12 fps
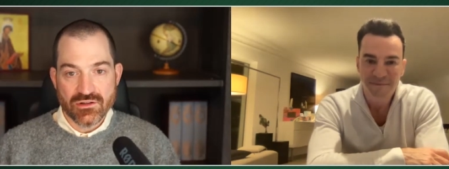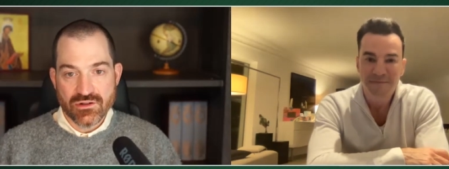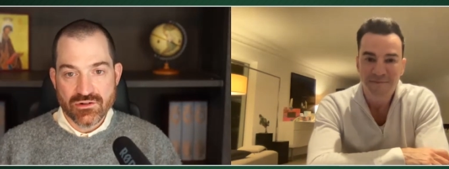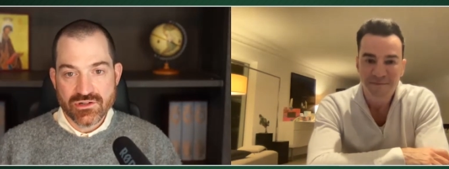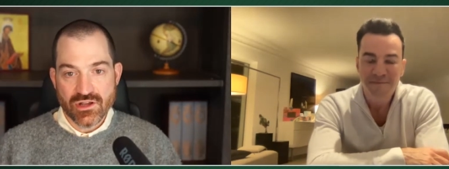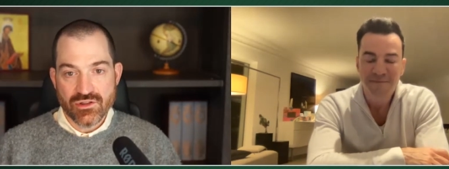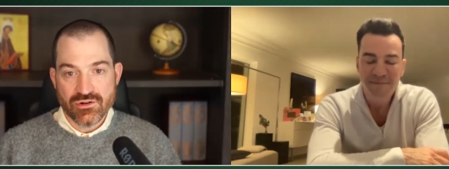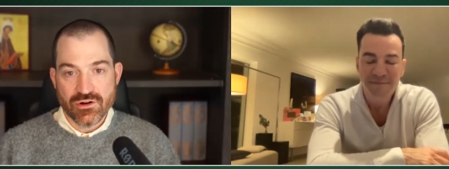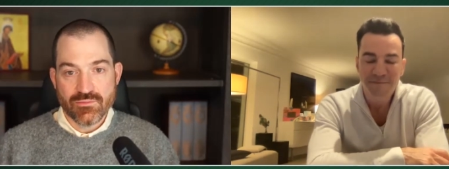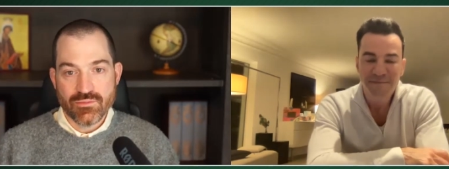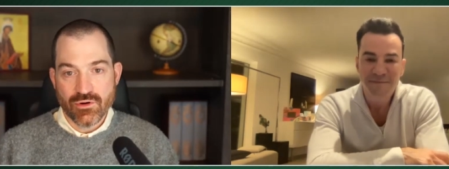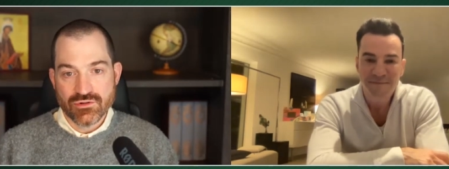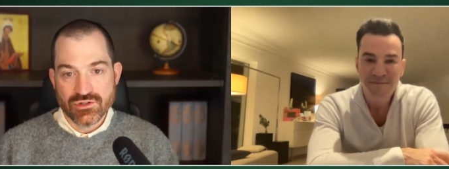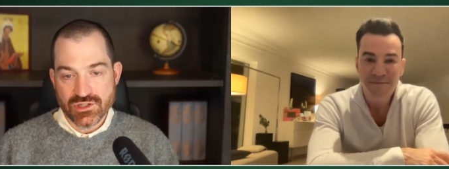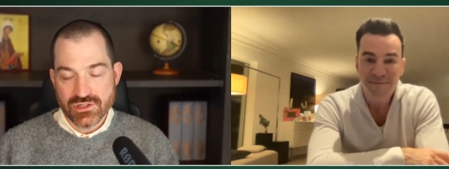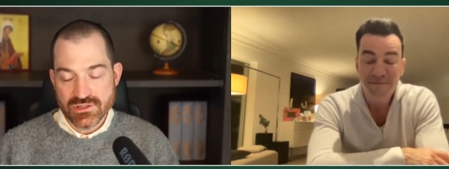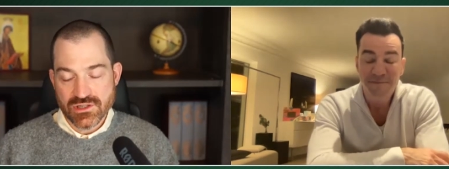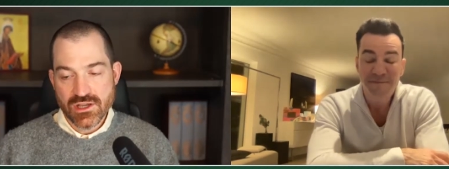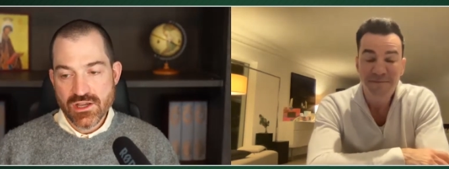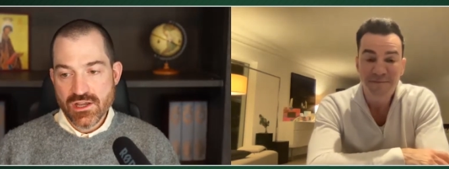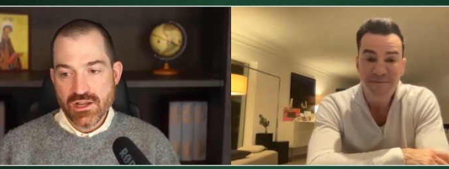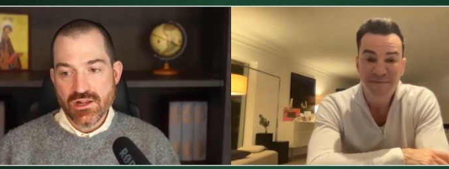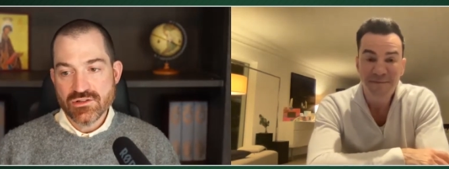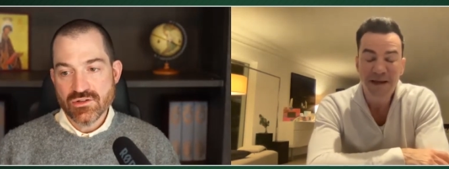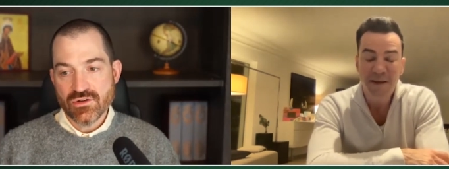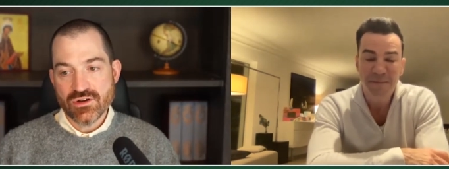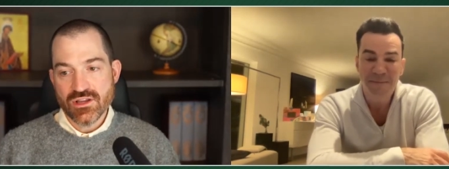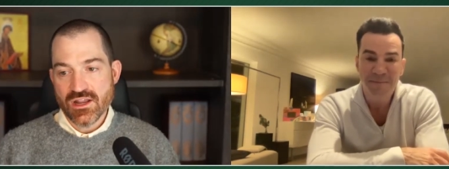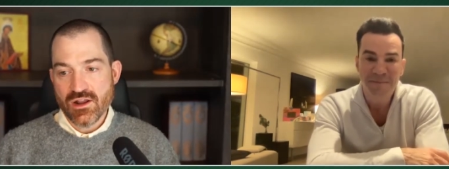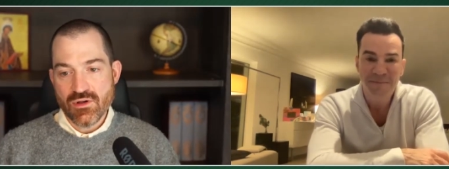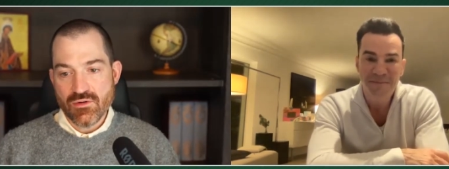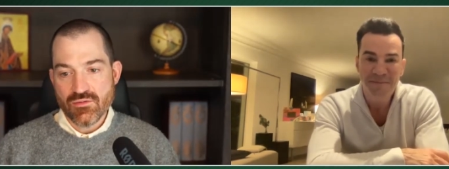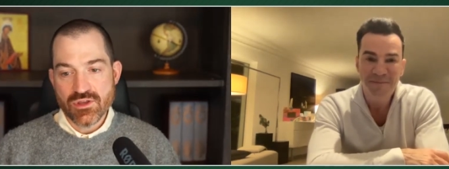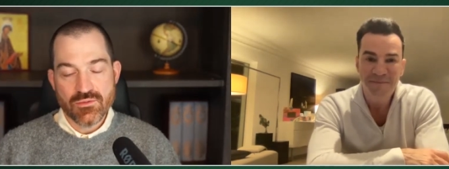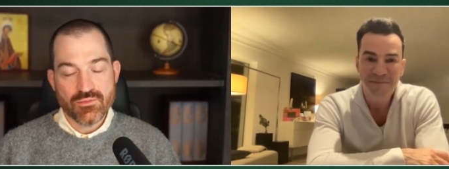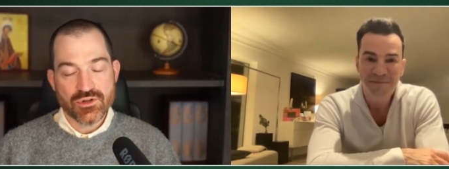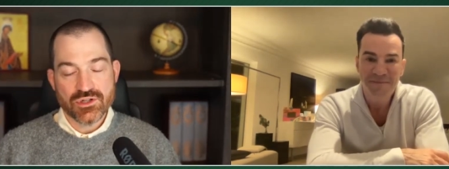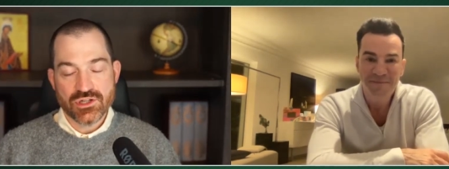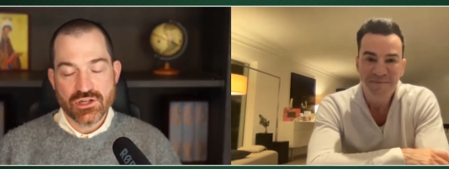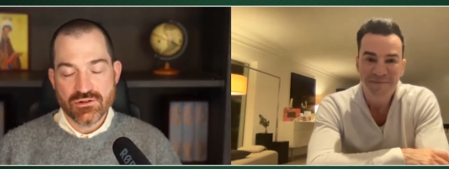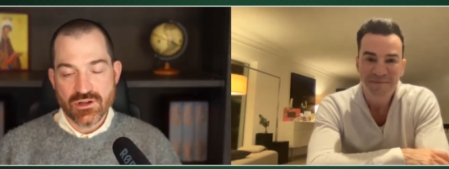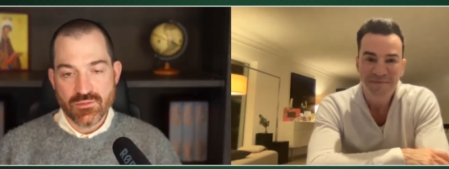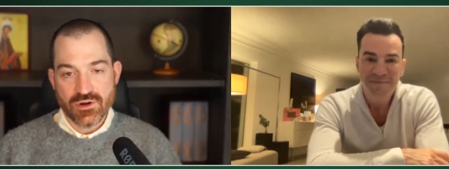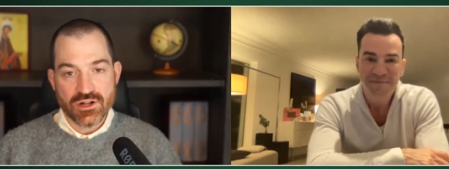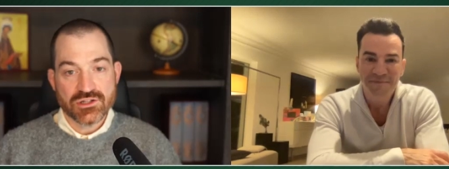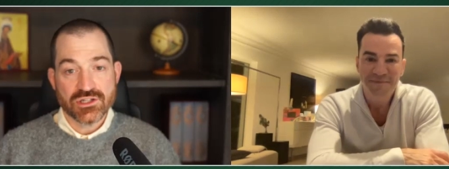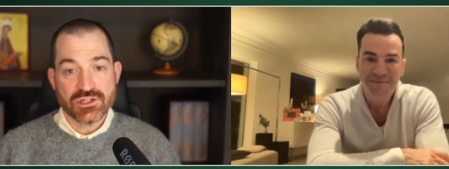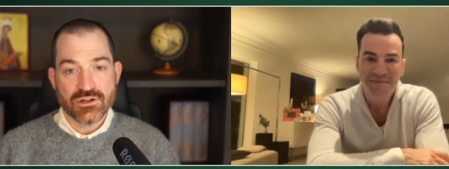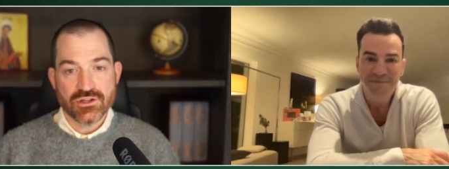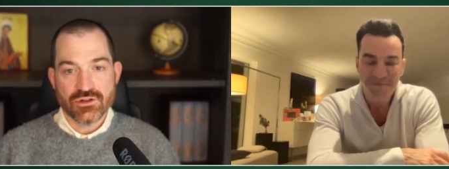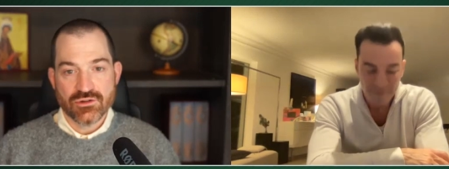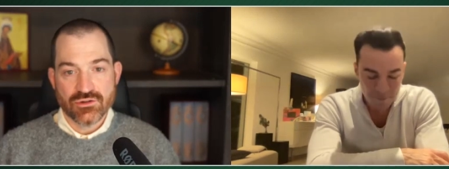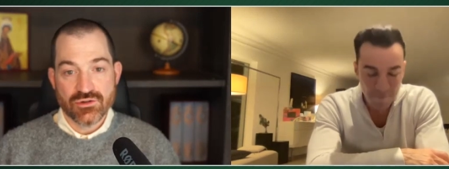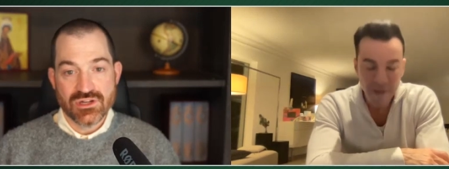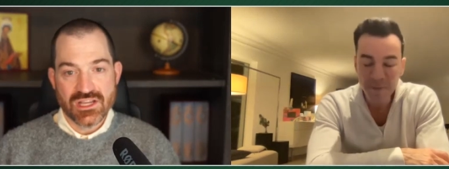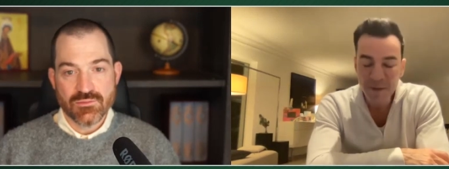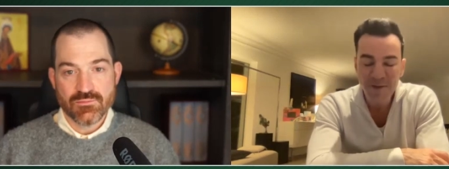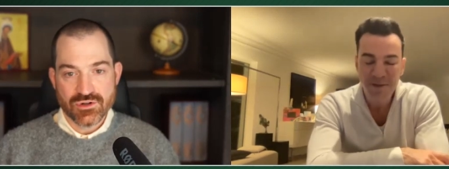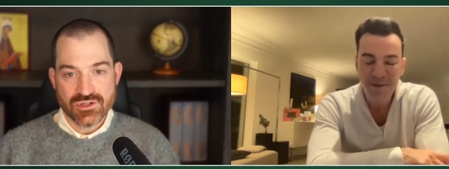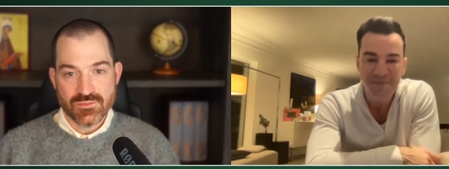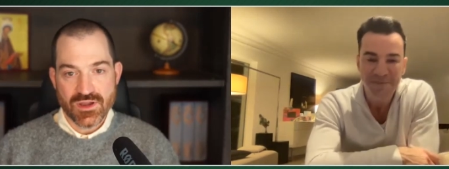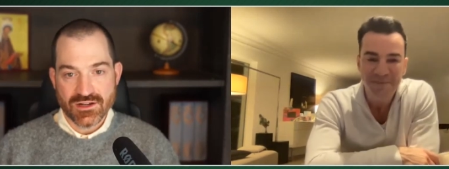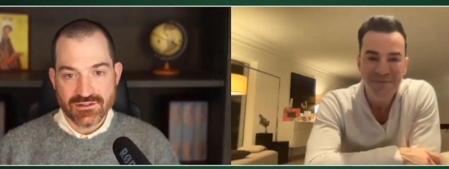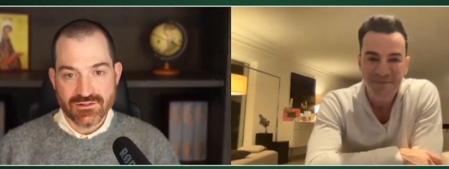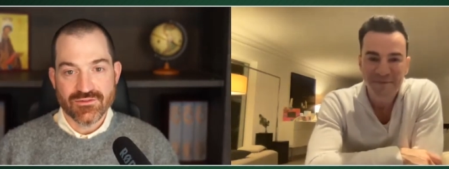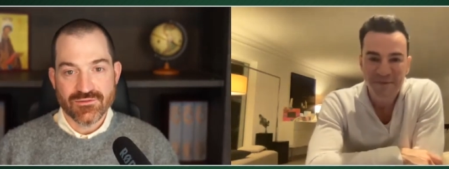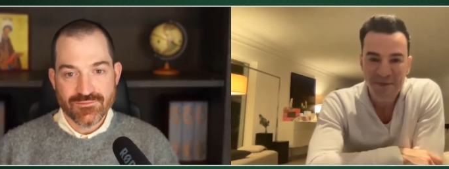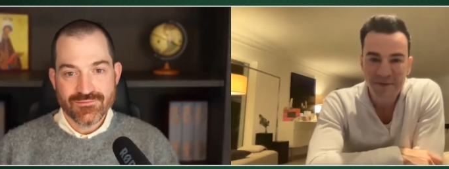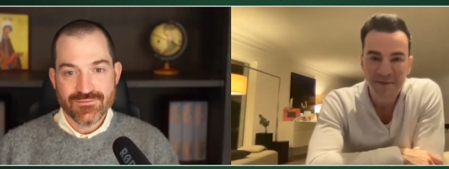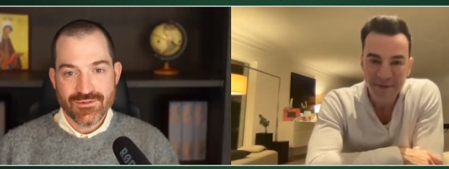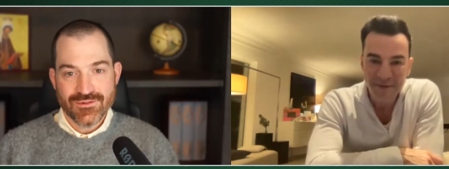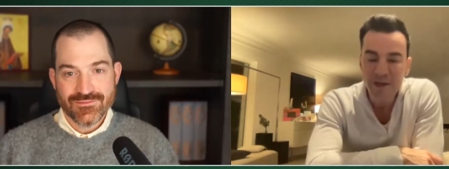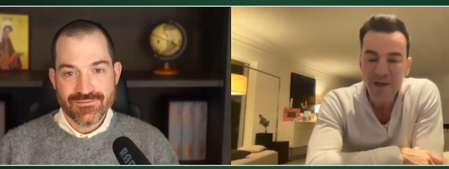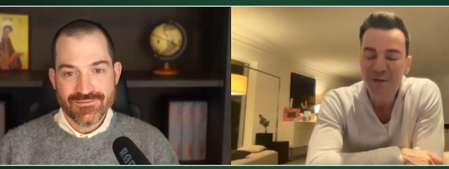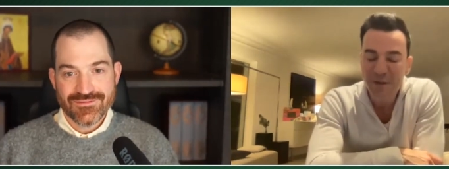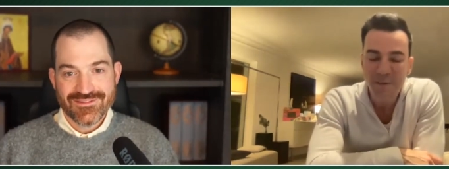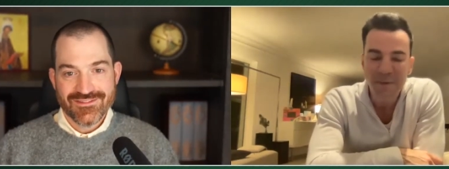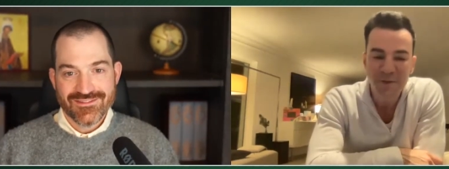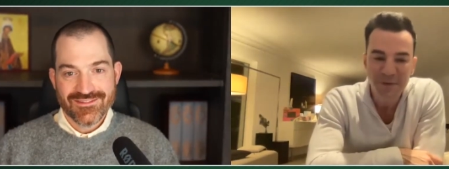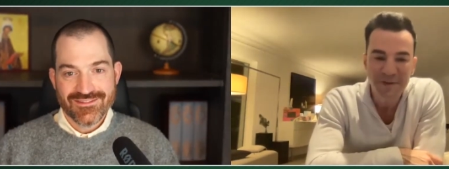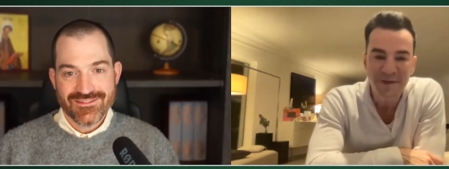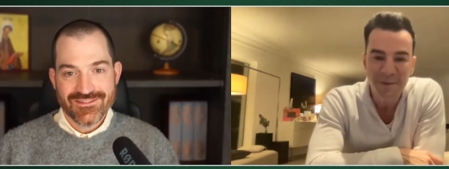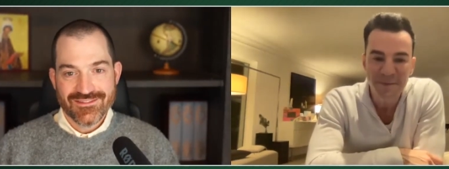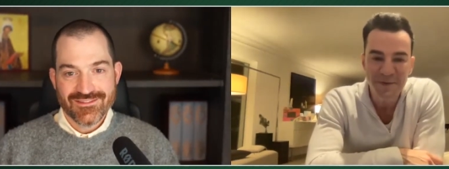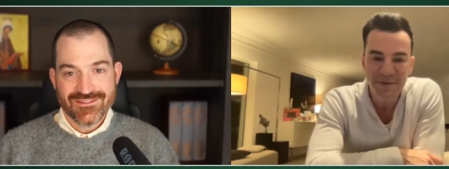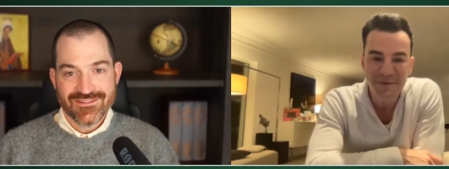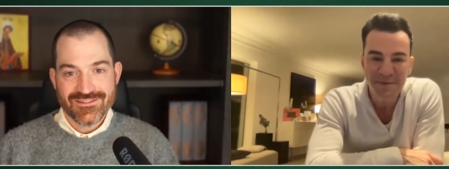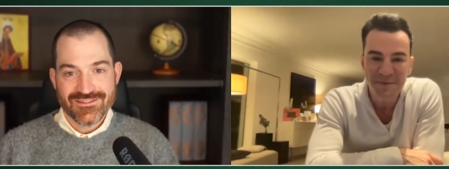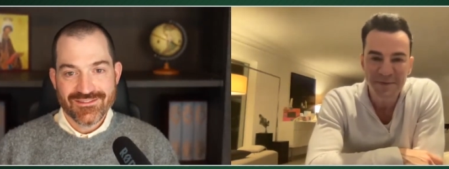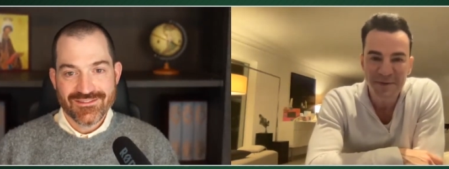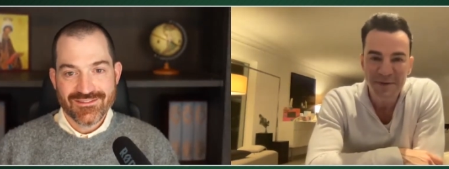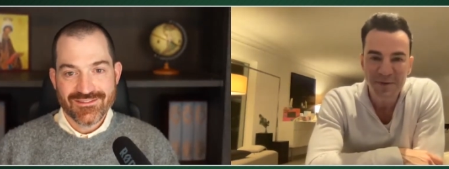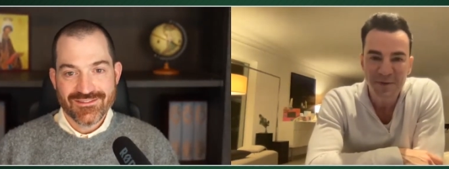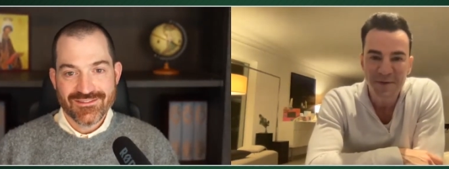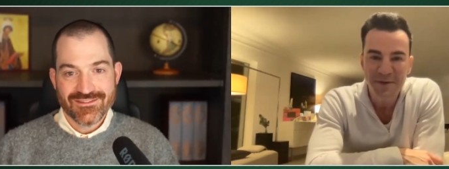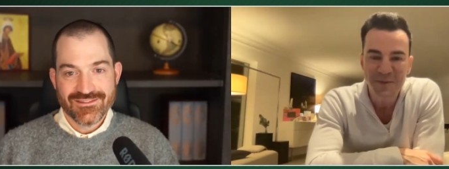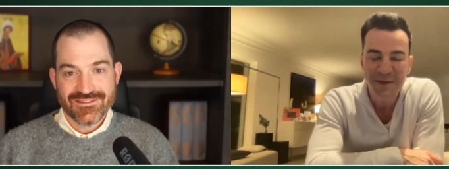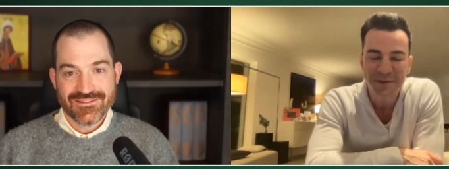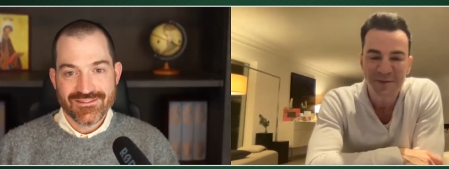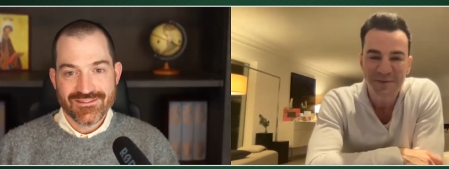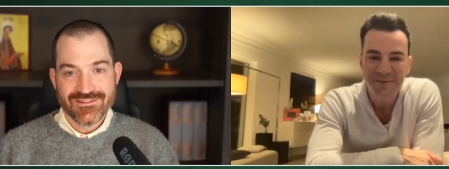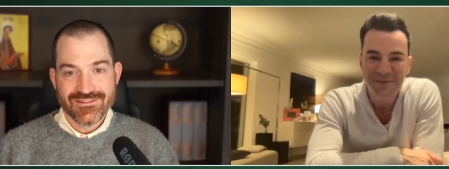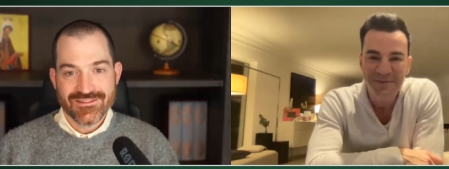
Speaker 1: There's other approaches. And so yeah. again, I, I, really appreciate you coming on, sharing your unique perspective.
Speaker 2: Thank you so much for your time. It's, it's great to speak to you.